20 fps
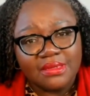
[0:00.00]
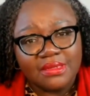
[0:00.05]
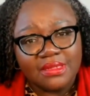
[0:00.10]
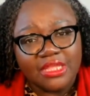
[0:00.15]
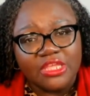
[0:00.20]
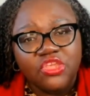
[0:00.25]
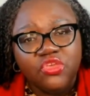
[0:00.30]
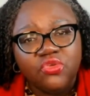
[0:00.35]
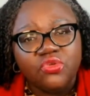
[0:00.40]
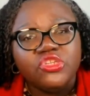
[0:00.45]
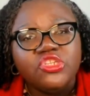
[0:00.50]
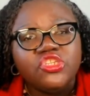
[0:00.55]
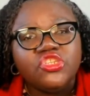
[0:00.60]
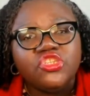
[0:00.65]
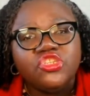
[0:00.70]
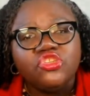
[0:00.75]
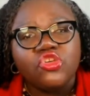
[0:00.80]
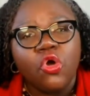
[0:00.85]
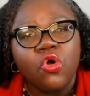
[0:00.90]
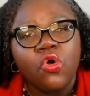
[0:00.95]
Like you are
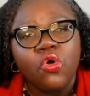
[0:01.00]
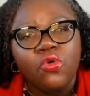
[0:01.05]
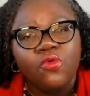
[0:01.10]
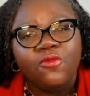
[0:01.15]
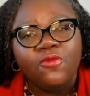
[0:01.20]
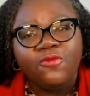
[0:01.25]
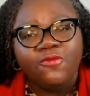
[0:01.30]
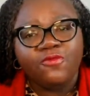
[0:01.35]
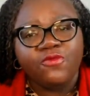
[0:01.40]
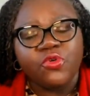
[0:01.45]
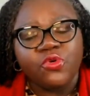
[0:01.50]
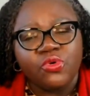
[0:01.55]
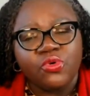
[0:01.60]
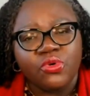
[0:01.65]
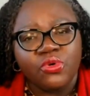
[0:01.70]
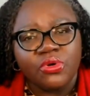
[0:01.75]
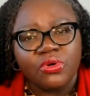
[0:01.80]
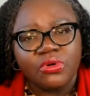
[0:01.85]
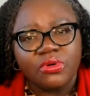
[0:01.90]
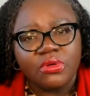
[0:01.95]
so
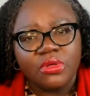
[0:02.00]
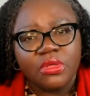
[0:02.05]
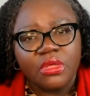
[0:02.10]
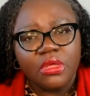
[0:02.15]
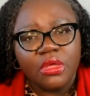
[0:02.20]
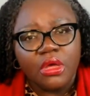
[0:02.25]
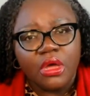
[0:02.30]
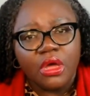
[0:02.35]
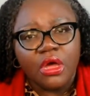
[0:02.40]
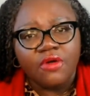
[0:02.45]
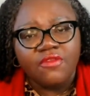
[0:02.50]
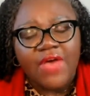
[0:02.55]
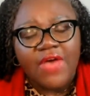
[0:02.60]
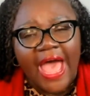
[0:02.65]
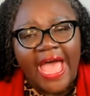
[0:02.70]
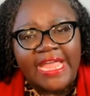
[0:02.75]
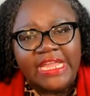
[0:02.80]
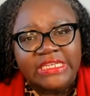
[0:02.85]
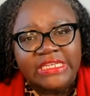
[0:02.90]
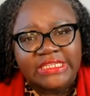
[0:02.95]
full of
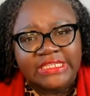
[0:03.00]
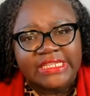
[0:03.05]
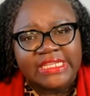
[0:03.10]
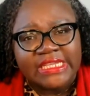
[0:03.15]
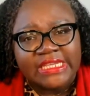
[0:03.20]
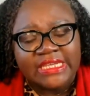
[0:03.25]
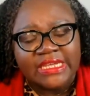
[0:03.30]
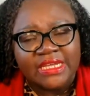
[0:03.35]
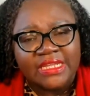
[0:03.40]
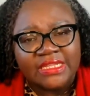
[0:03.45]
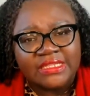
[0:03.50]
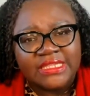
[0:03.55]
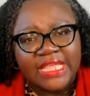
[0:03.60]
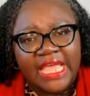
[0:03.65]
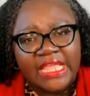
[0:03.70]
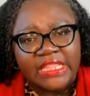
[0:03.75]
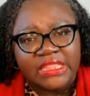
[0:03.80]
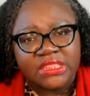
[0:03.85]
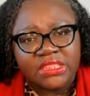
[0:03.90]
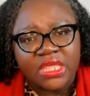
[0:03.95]
ideas
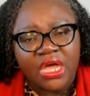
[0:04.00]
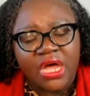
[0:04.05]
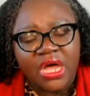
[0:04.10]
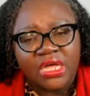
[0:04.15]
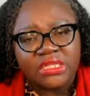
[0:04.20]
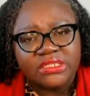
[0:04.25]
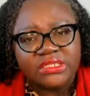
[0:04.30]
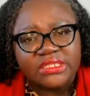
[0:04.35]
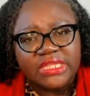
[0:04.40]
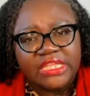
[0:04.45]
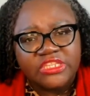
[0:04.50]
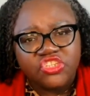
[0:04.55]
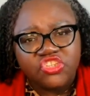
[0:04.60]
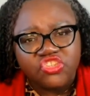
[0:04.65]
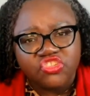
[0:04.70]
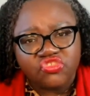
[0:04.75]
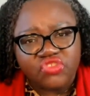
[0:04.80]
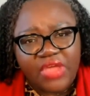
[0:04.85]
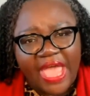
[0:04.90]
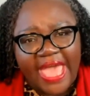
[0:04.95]
and thoughts and
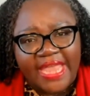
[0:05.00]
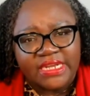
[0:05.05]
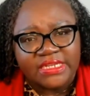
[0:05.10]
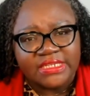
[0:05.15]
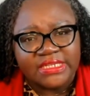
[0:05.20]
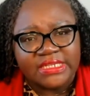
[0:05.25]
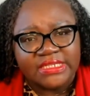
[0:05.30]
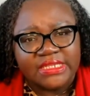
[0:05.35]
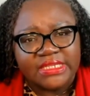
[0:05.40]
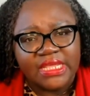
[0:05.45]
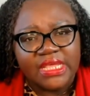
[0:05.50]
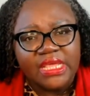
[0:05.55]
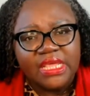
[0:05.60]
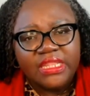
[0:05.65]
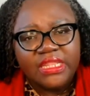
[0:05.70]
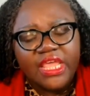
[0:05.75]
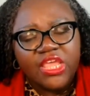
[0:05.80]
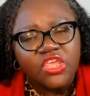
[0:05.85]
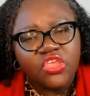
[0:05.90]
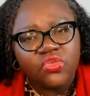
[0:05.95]
strategies
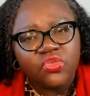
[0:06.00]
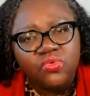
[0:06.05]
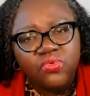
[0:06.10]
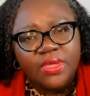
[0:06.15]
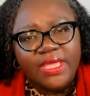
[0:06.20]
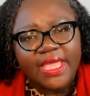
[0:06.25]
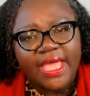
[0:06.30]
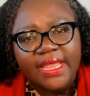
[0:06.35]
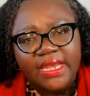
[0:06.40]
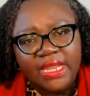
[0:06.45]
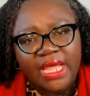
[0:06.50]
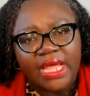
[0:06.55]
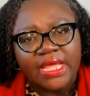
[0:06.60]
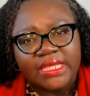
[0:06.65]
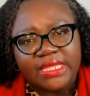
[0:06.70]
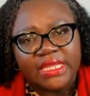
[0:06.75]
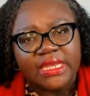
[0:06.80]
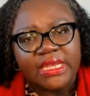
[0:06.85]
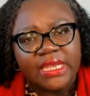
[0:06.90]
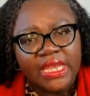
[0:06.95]
that you cannot
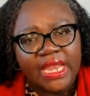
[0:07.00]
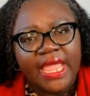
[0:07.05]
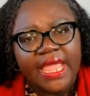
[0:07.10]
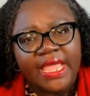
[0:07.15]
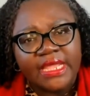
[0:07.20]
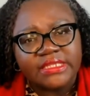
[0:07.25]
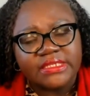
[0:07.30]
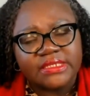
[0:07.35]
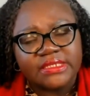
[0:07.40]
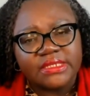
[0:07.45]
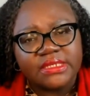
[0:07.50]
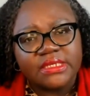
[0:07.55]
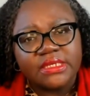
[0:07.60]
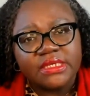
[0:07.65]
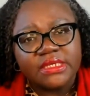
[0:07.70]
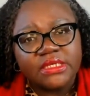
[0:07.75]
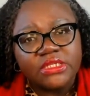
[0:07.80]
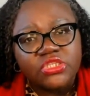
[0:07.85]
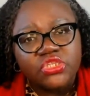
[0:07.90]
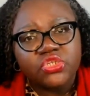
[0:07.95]
connect
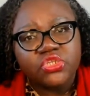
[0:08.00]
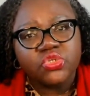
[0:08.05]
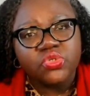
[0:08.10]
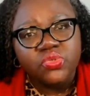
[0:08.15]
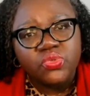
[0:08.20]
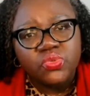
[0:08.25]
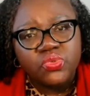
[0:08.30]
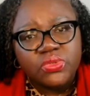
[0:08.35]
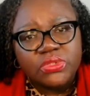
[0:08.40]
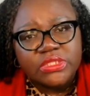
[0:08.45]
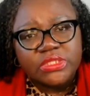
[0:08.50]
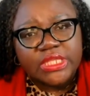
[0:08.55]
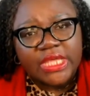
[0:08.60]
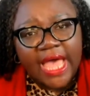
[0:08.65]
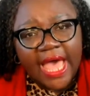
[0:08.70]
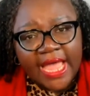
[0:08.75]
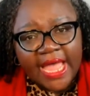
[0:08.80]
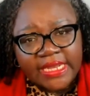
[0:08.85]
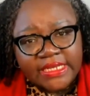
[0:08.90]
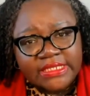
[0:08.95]
to
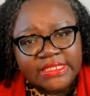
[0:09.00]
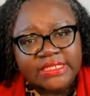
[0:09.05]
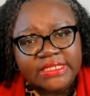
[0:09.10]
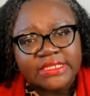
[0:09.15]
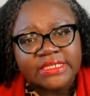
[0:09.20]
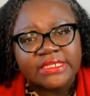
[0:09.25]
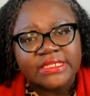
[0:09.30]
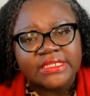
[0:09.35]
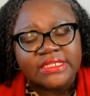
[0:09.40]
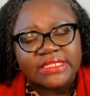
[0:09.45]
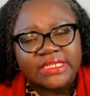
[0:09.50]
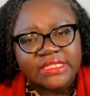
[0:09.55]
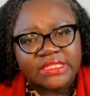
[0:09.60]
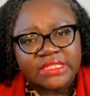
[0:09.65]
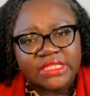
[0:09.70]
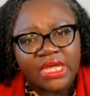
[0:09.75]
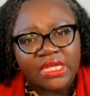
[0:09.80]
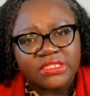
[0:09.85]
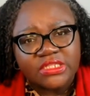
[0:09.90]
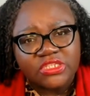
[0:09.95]
the ideas and
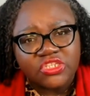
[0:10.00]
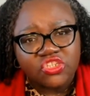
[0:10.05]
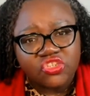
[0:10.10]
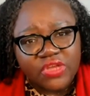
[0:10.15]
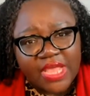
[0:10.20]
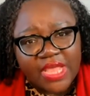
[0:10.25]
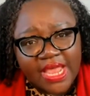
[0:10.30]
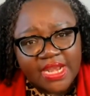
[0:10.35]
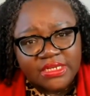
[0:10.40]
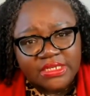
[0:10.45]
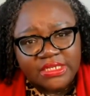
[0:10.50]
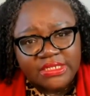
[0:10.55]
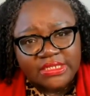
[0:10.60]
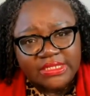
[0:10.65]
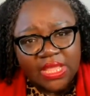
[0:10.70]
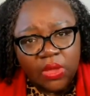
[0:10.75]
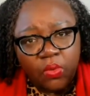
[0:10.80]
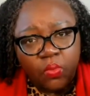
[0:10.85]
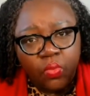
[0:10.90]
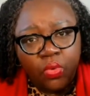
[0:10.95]
thoughts and strategies
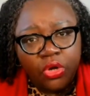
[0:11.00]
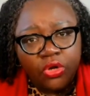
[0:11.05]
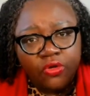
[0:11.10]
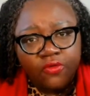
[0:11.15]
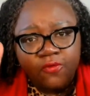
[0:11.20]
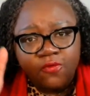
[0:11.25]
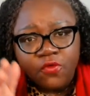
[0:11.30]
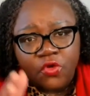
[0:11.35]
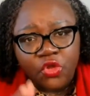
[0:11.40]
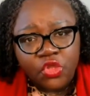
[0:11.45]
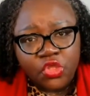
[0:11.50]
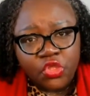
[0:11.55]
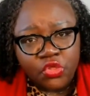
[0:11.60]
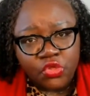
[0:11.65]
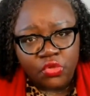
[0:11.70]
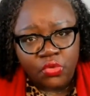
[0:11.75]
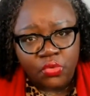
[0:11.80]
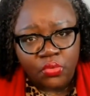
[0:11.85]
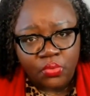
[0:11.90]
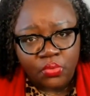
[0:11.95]
that work for
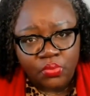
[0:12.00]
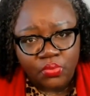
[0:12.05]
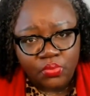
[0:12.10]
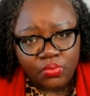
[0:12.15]
you.